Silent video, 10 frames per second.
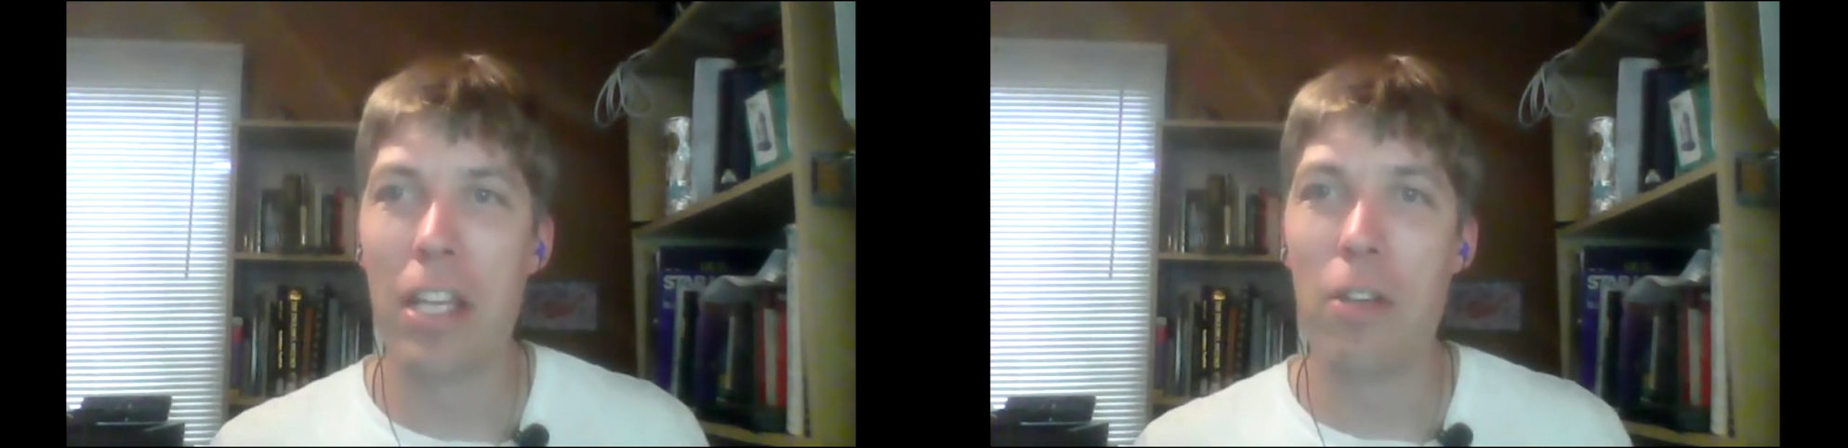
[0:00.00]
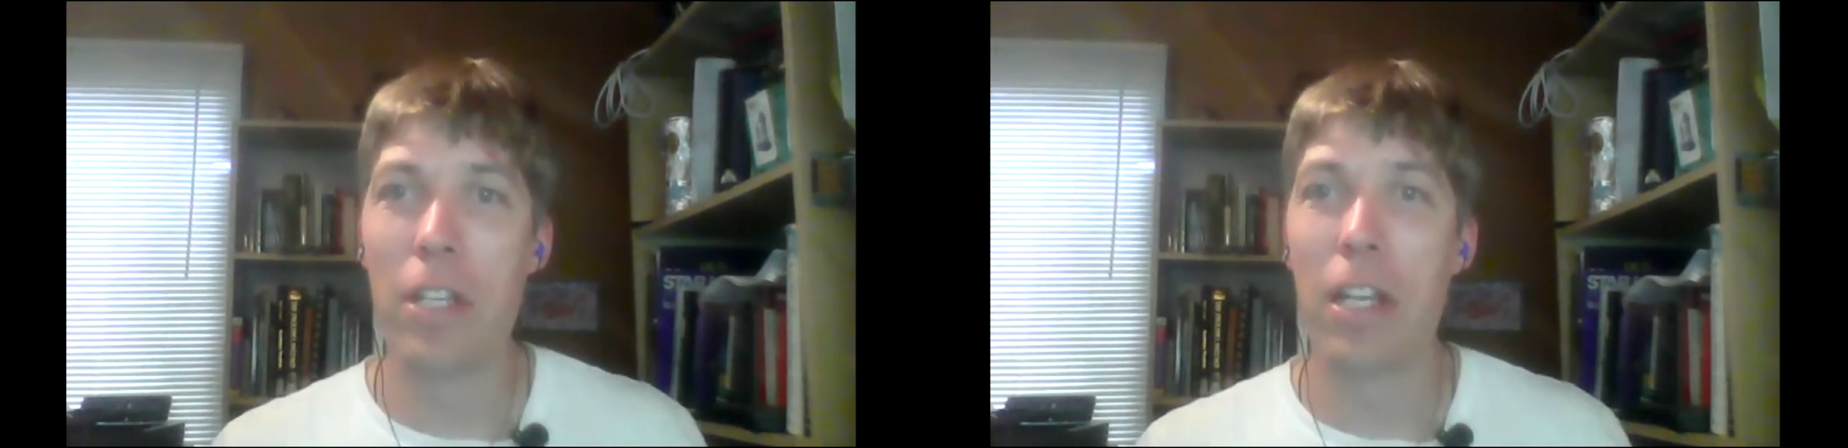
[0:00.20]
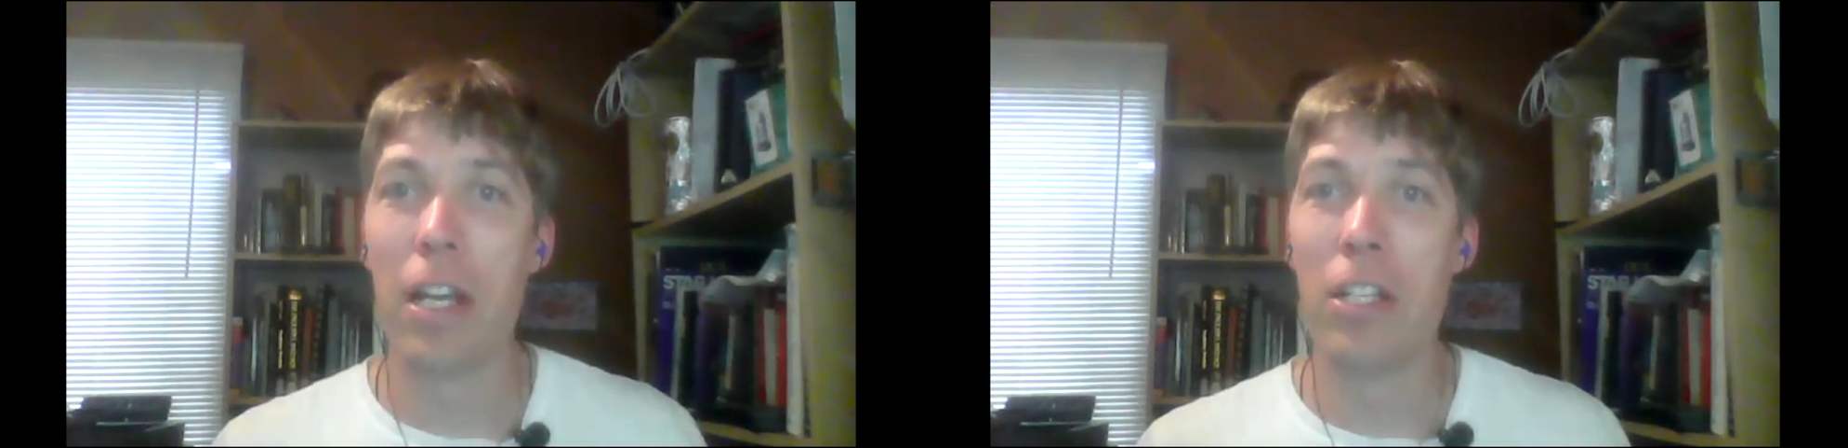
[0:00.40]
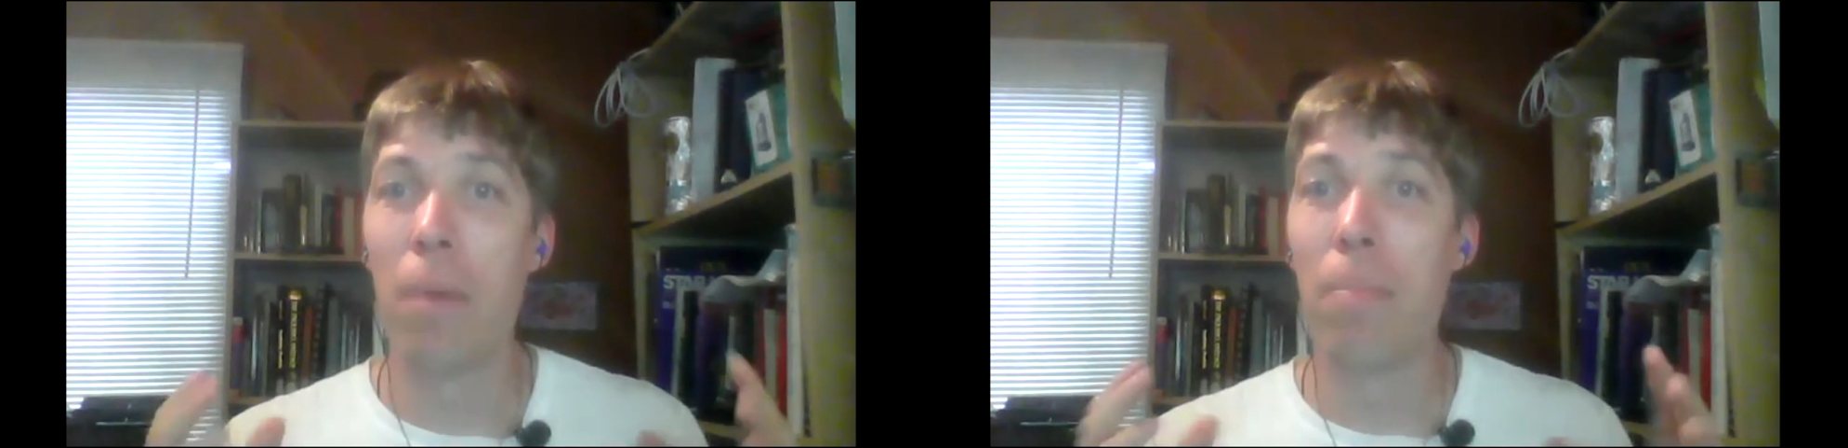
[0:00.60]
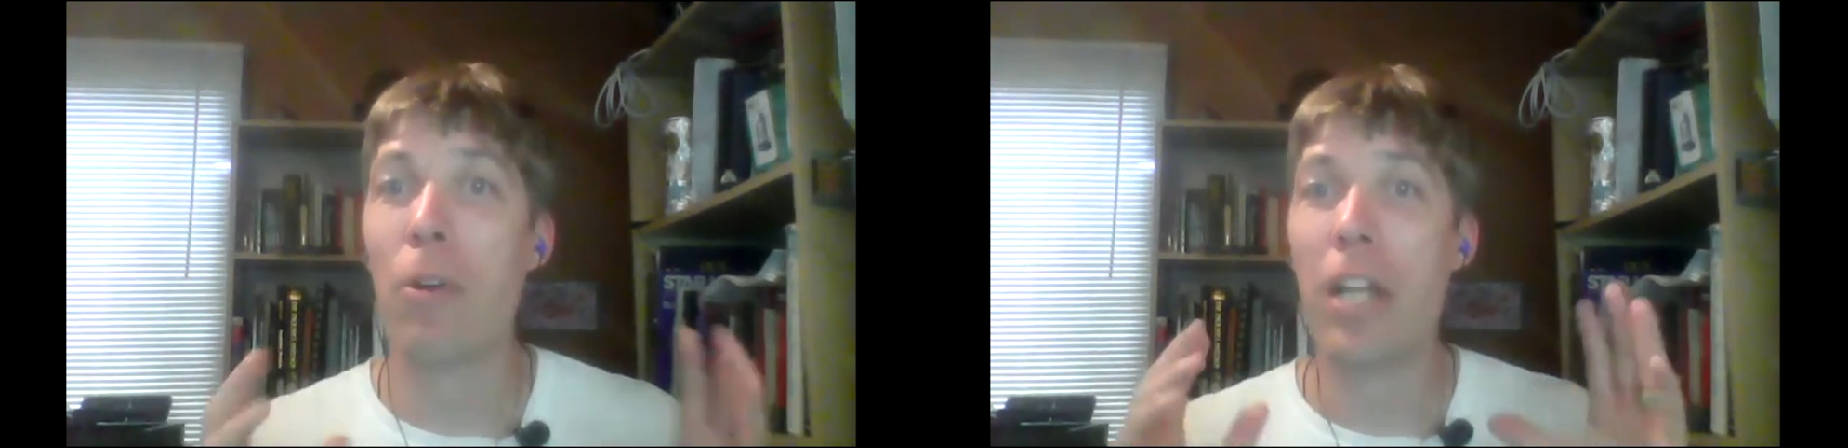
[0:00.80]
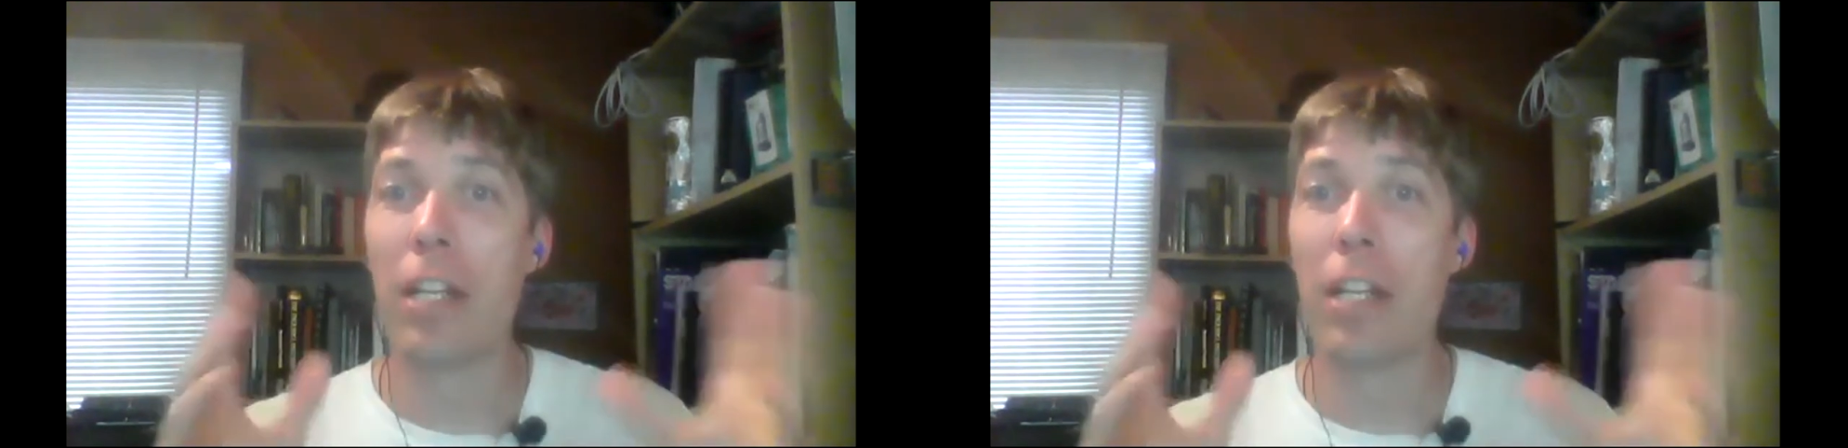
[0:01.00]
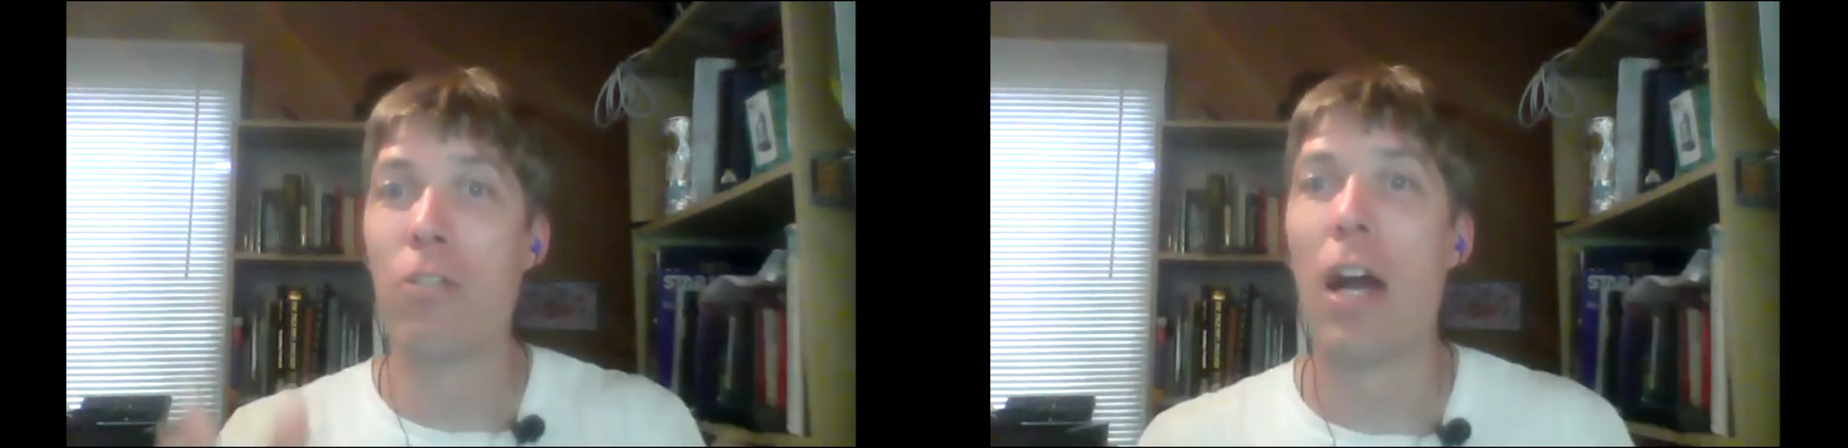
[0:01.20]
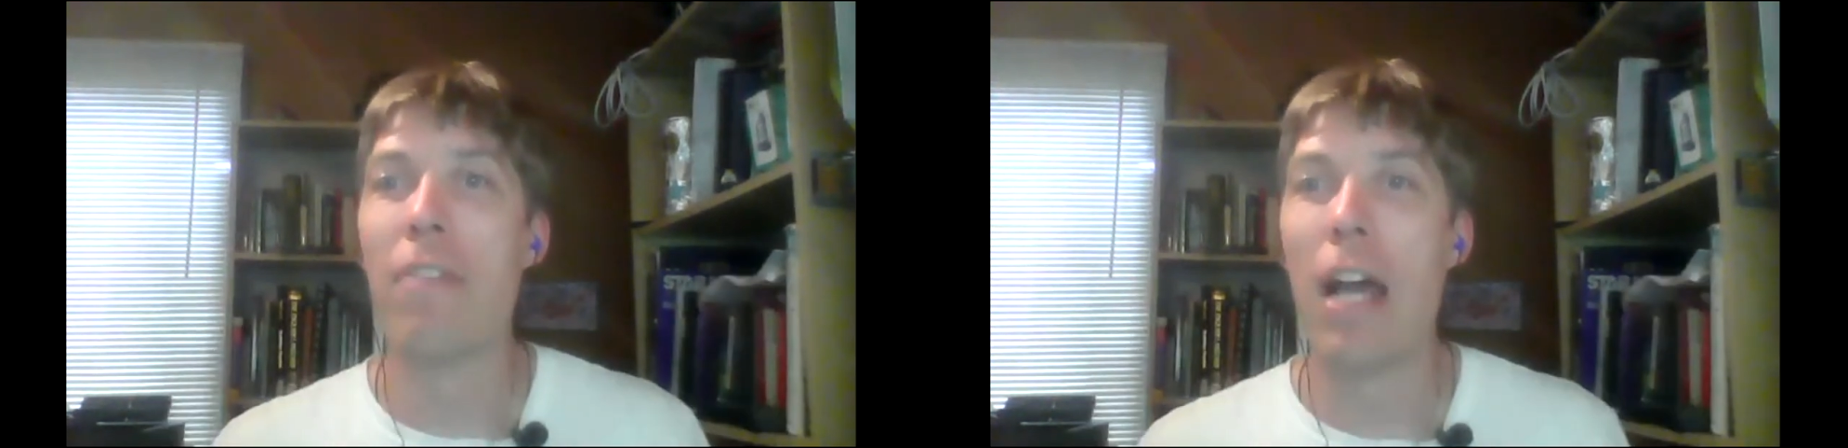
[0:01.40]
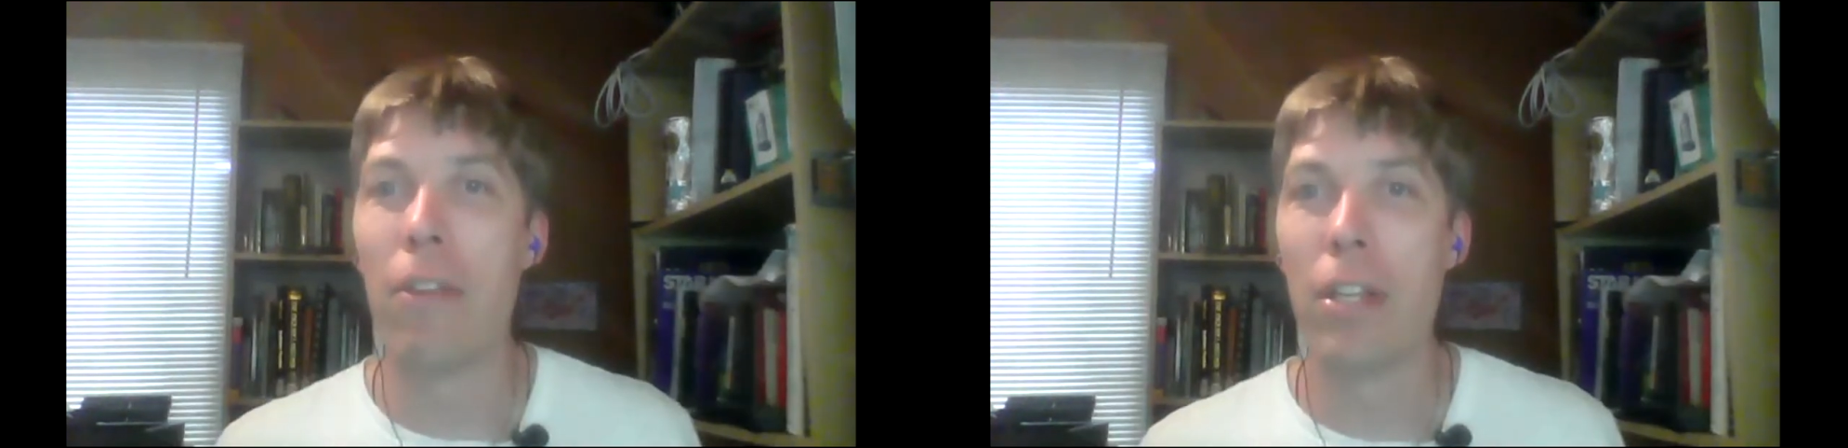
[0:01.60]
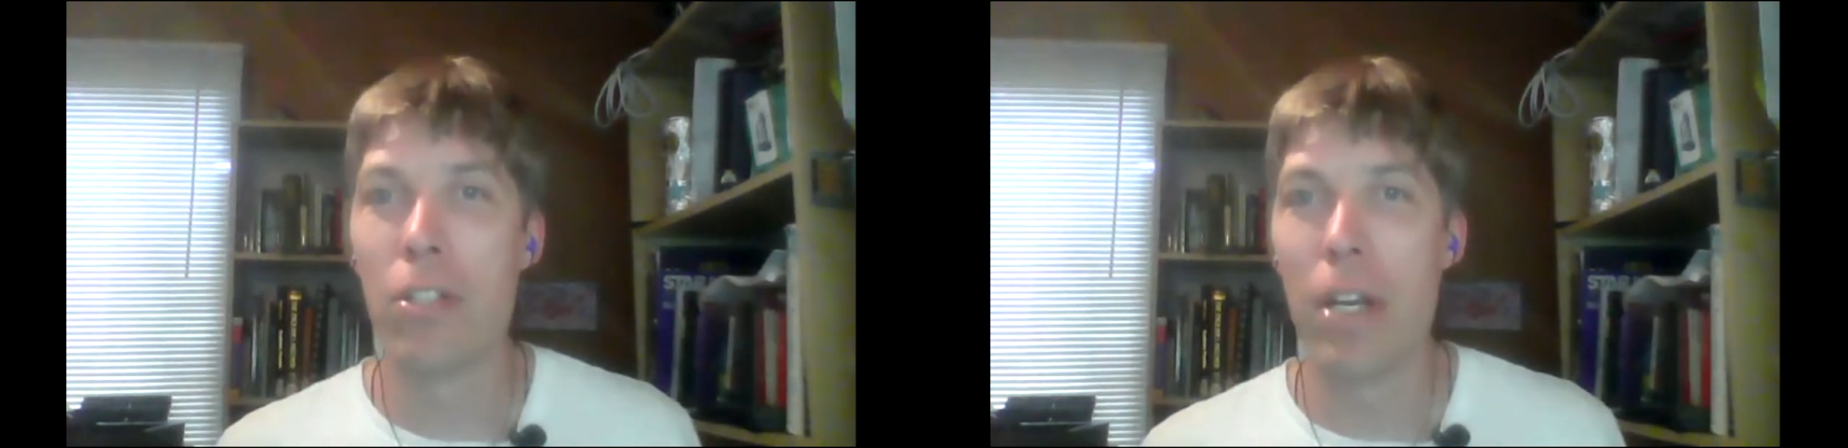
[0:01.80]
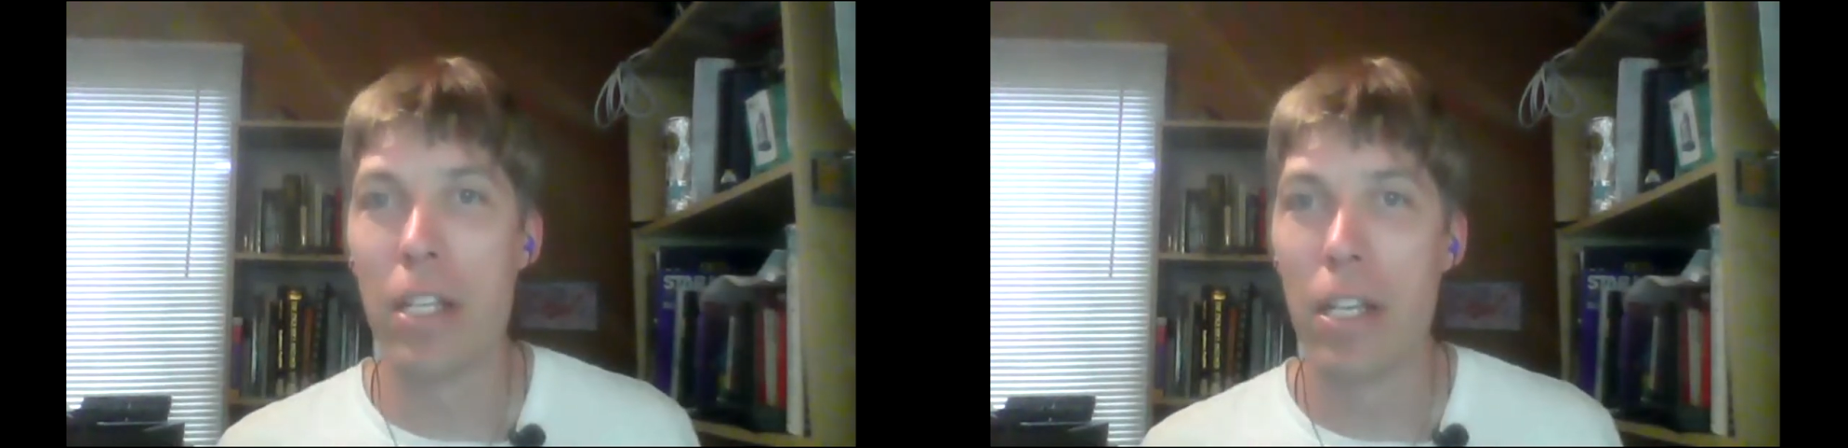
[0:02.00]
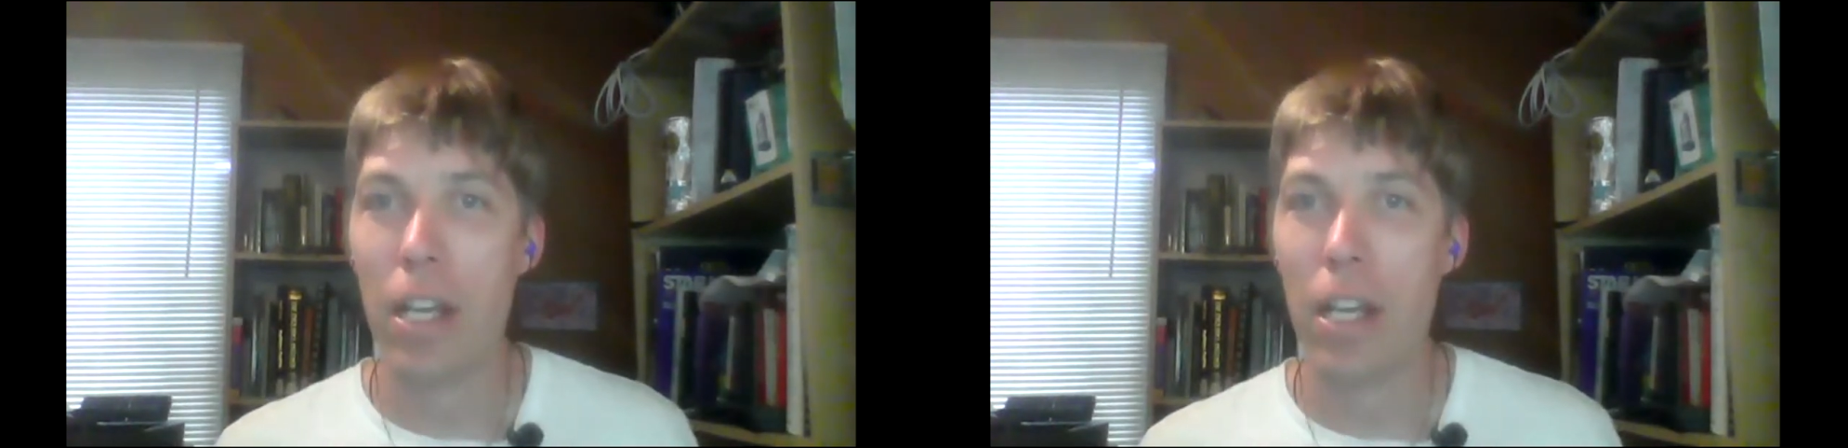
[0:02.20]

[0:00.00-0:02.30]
using a jumbo jet to drive down the street.